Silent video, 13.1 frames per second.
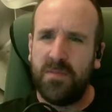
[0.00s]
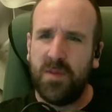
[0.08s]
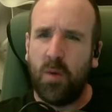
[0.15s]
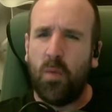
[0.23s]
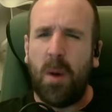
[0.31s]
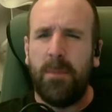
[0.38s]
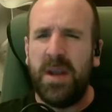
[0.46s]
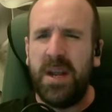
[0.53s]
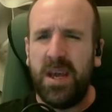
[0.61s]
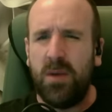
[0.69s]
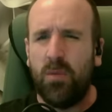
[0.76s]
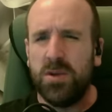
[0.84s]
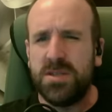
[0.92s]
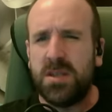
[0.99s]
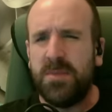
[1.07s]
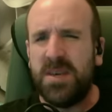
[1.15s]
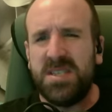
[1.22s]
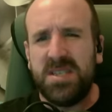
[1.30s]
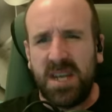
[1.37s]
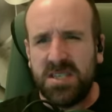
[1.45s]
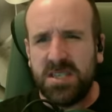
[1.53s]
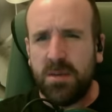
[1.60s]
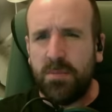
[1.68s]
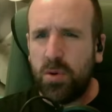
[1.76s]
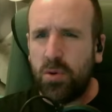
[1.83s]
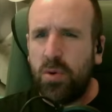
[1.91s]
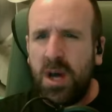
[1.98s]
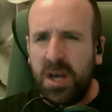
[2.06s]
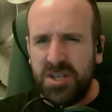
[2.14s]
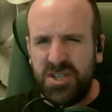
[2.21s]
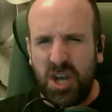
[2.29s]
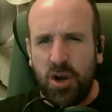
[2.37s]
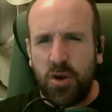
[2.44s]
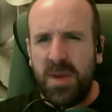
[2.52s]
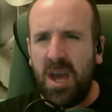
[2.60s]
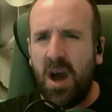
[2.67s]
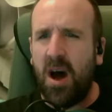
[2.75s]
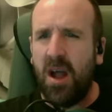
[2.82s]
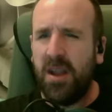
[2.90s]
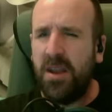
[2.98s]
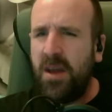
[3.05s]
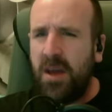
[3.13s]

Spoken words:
One minute he wants to be sensible, Jeremy Hunt,